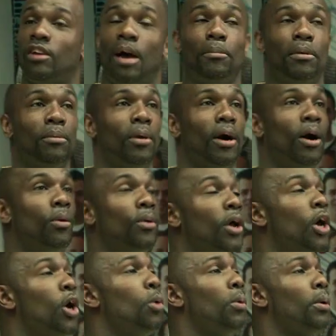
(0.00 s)
time in the world.
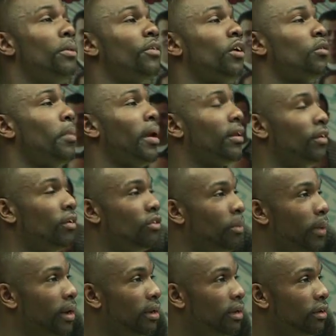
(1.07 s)
We was expected to
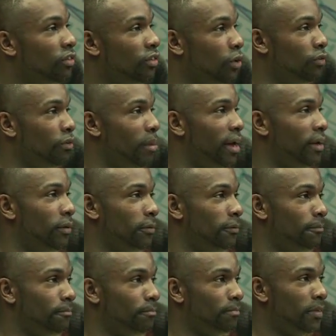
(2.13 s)
win the silver medal.
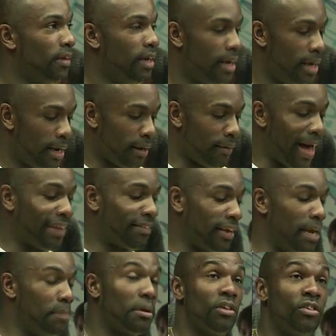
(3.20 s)
Now that
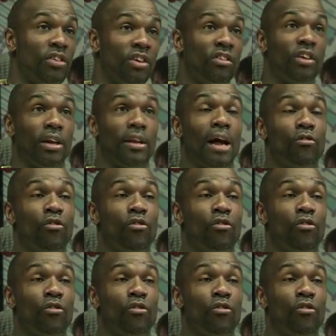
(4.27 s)
team consisted, that